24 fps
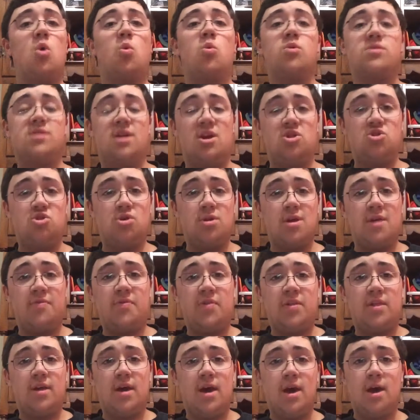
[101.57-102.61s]
was injured at
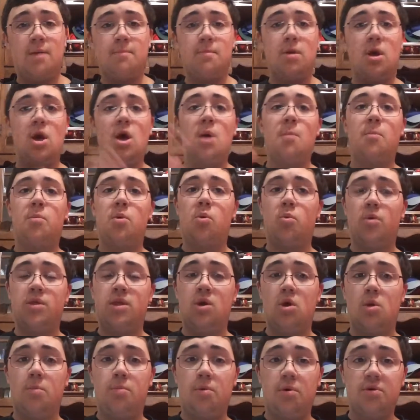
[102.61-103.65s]
the time. But when
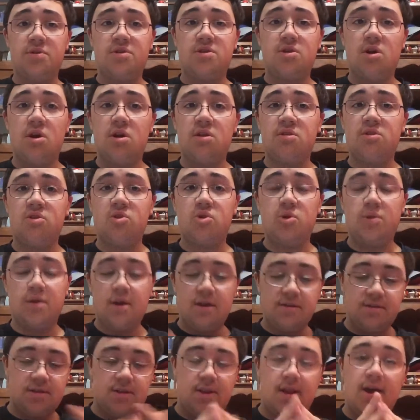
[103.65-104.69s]
they were both starters in
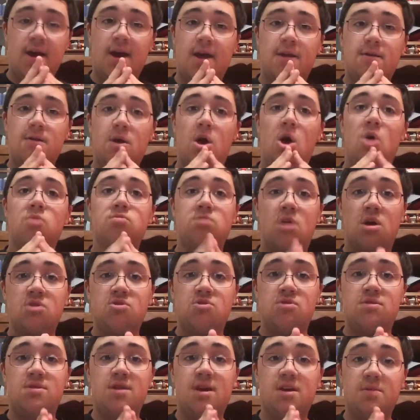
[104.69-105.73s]
2009,
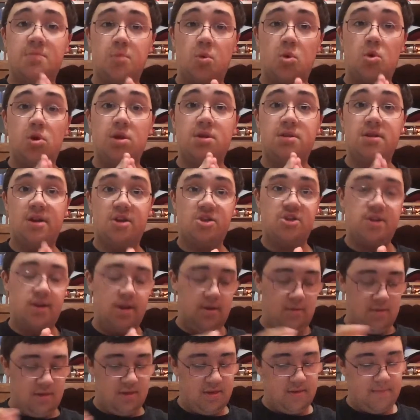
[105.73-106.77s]
Rodgers has more
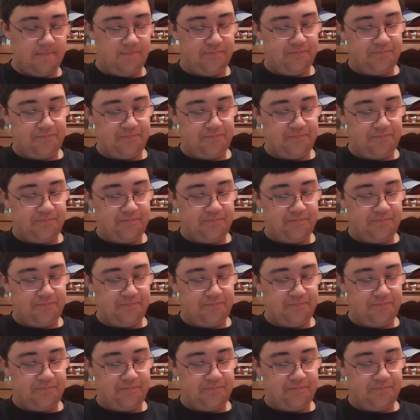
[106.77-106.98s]
touchdowns.